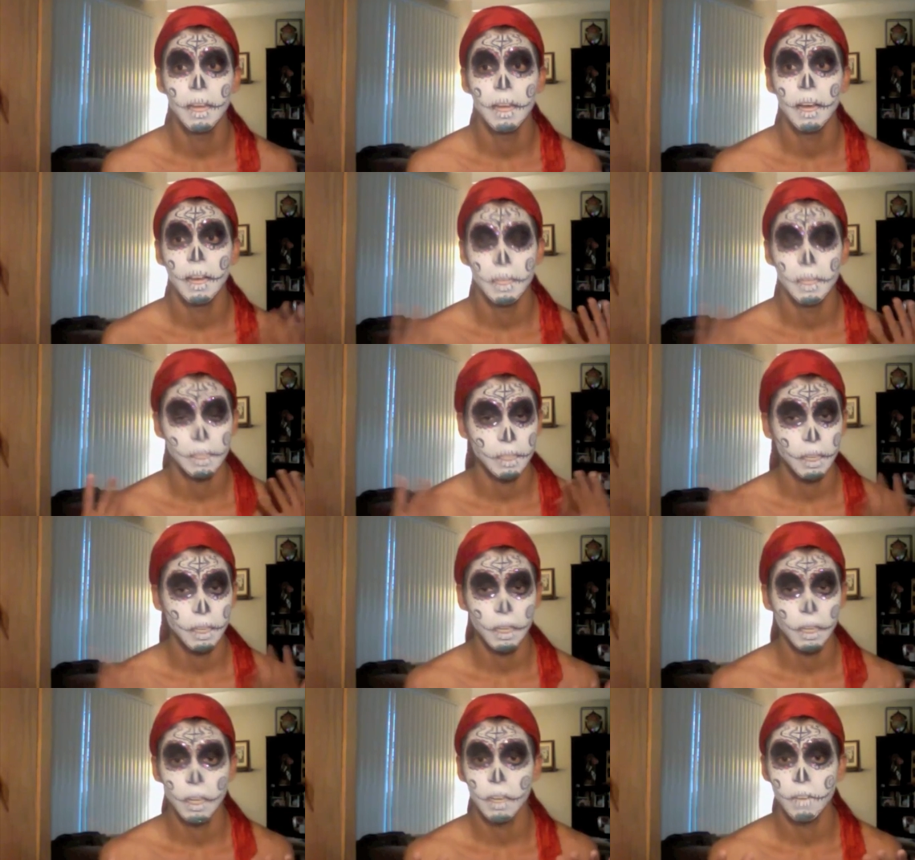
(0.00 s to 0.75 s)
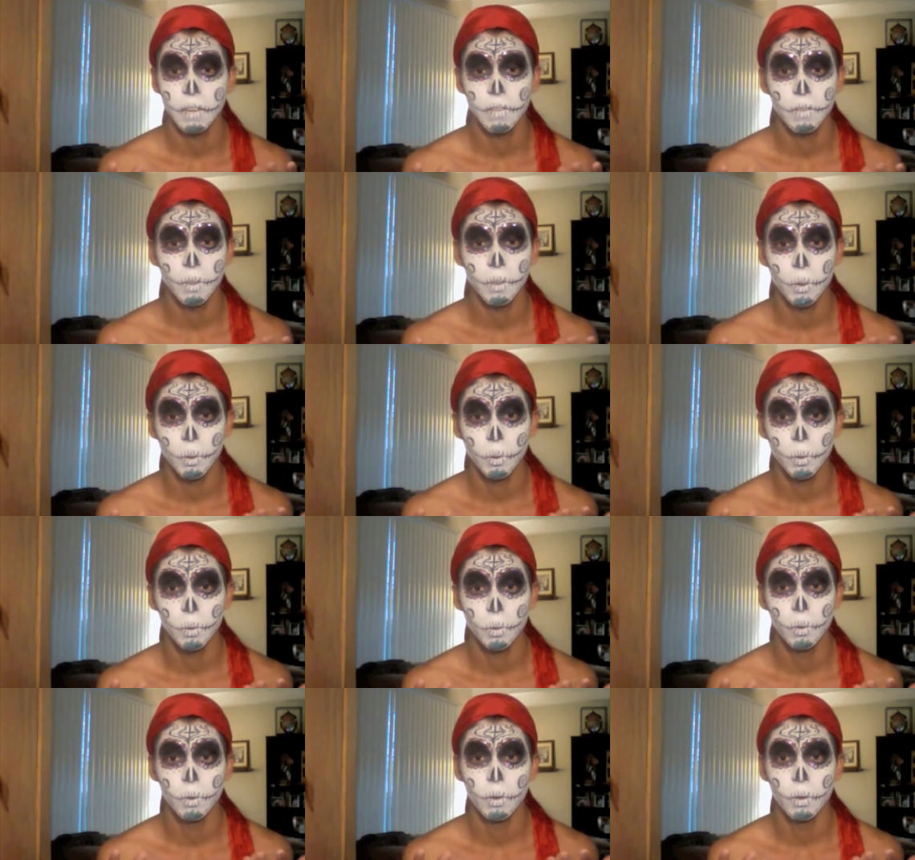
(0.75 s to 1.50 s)
as a lot of
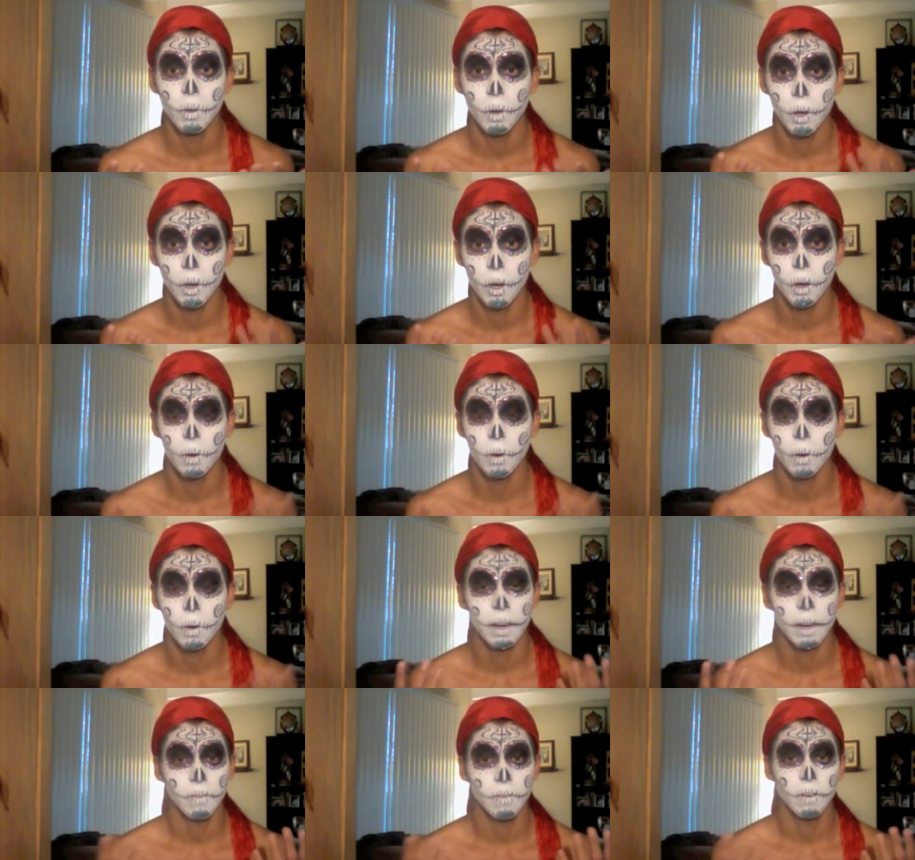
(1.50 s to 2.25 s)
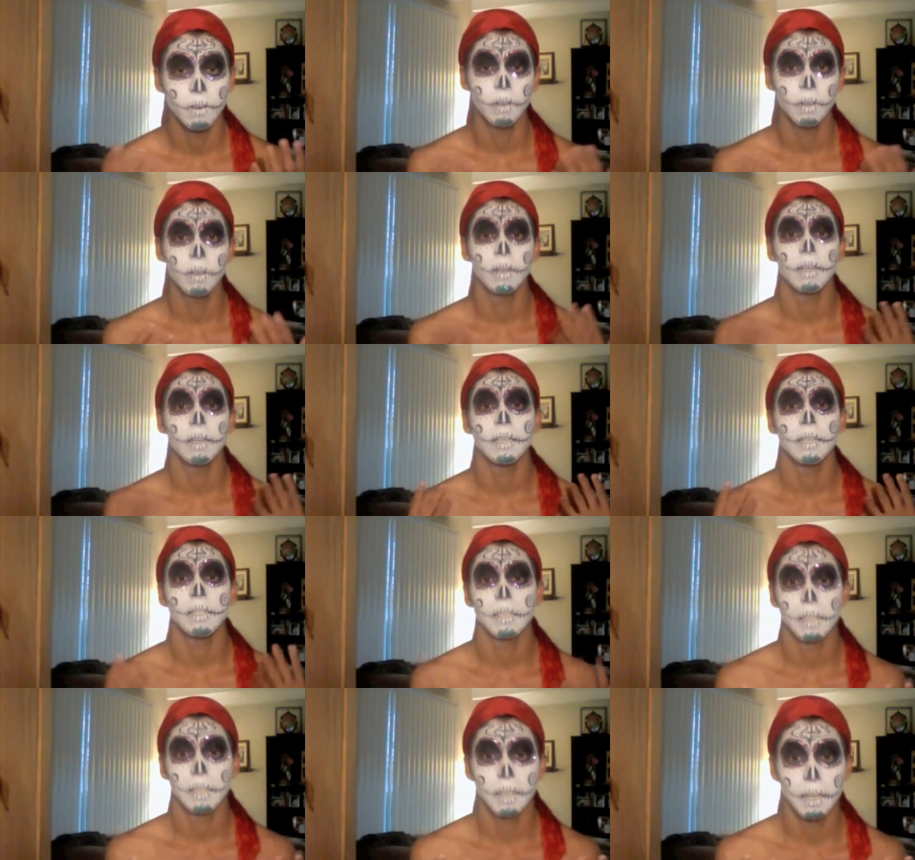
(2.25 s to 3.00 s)
you know and have heard,
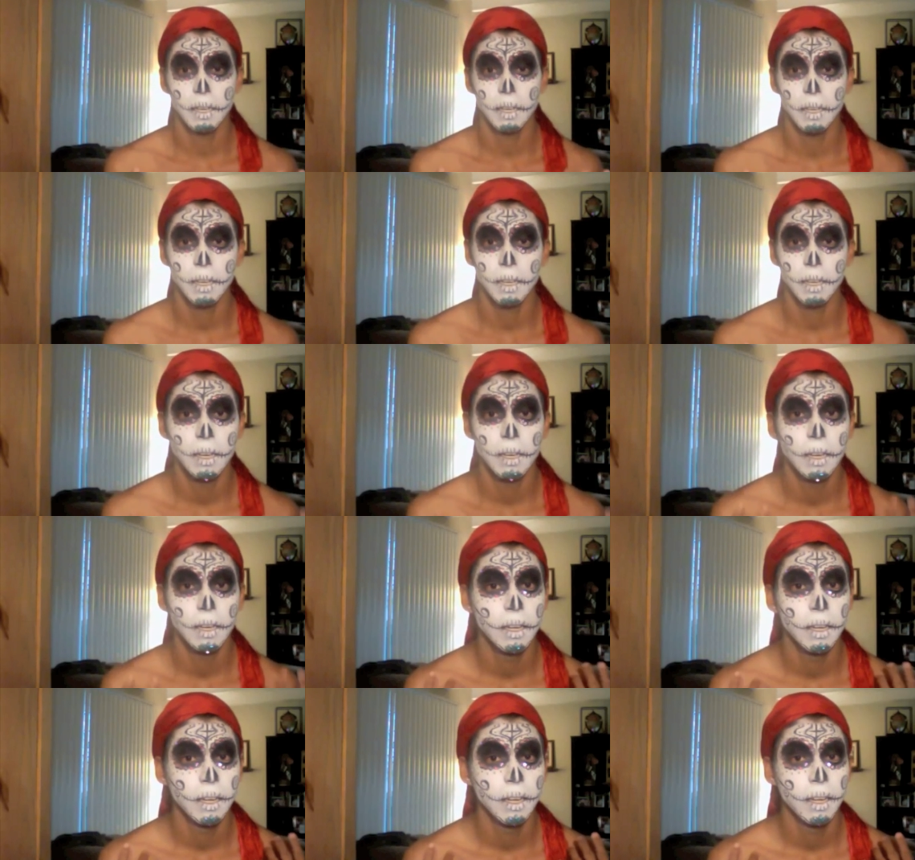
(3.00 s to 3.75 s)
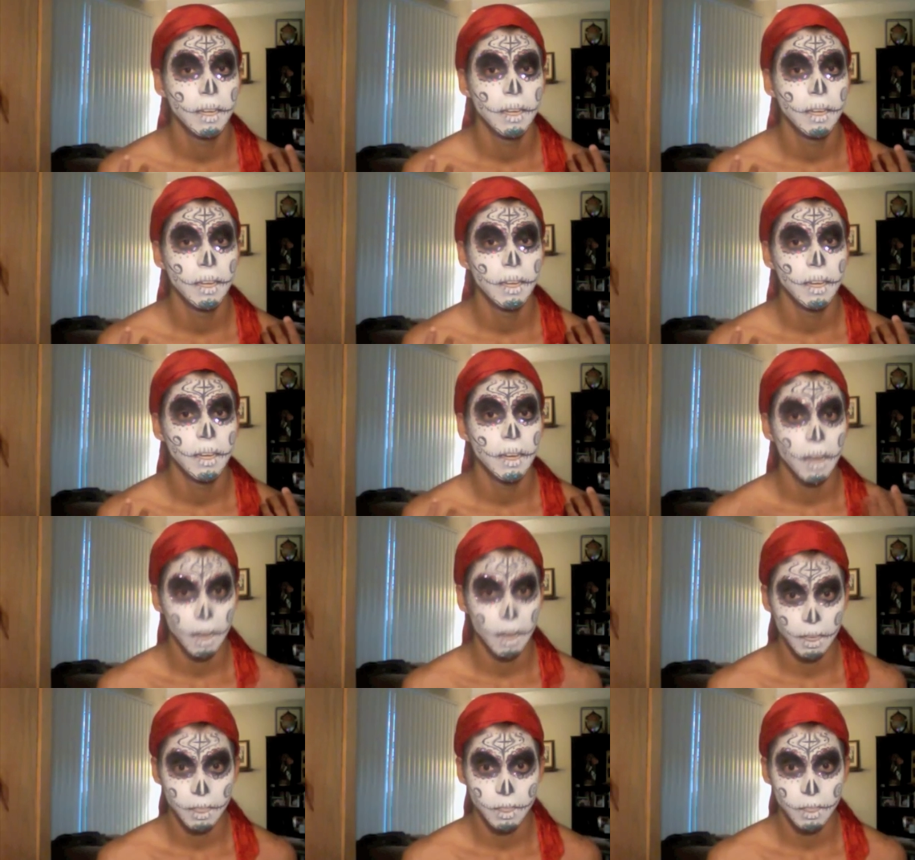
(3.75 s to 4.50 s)
is not a
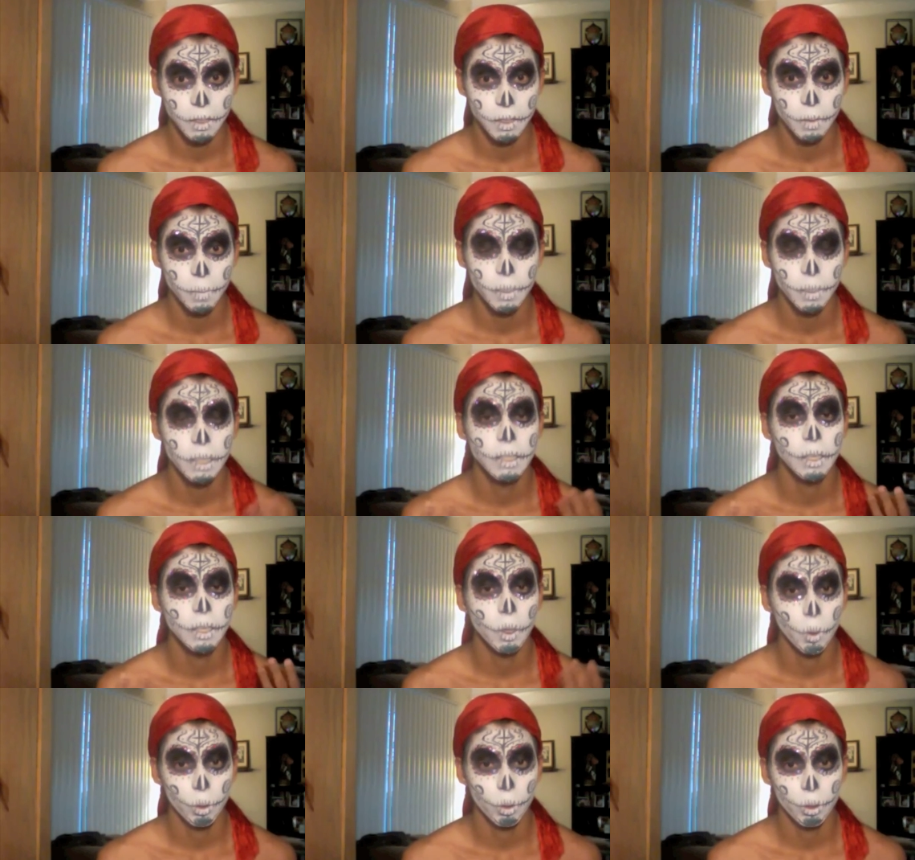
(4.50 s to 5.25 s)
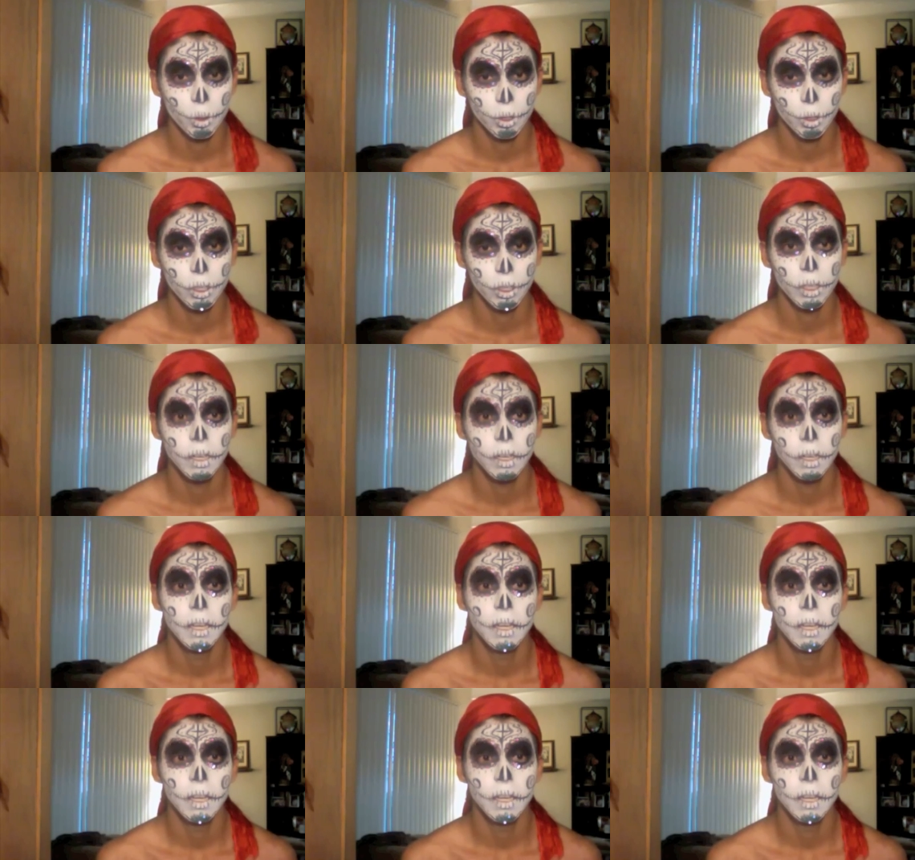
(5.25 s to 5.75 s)
costume, it's a culture.